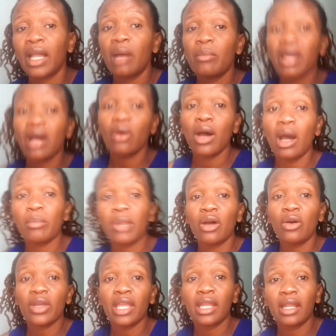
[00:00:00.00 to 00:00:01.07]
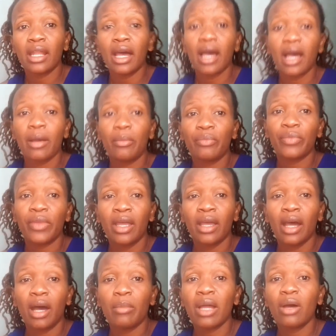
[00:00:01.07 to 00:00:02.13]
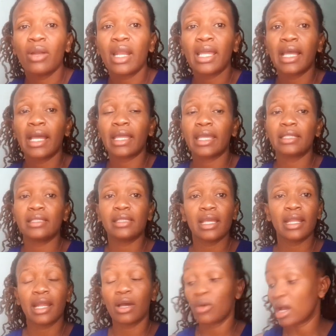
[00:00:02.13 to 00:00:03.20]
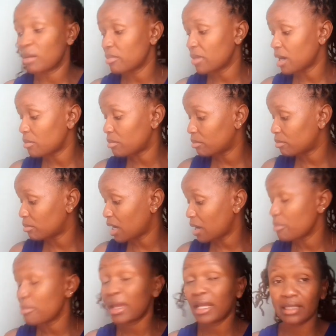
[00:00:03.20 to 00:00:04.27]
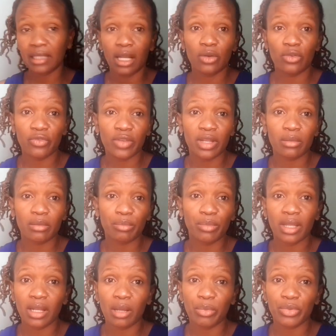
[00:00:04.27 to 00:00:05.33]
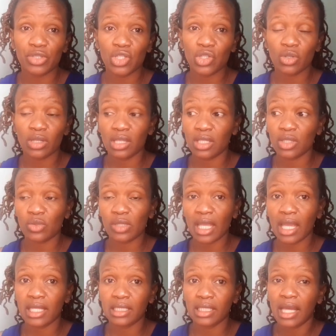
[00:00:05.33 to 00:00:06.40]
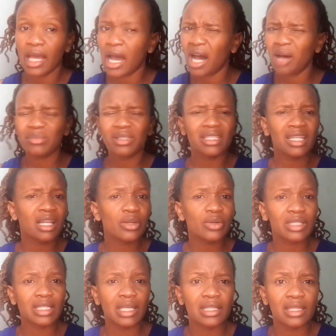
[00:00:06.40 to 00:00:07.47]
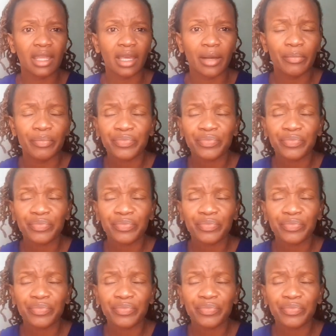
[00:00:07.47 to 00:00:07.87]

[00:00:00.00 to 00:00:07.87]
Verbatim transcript: I'm now i'm now in um i'm now like i can say now i'm i'm, I'm better off in, in a position in the society i'm still not yet there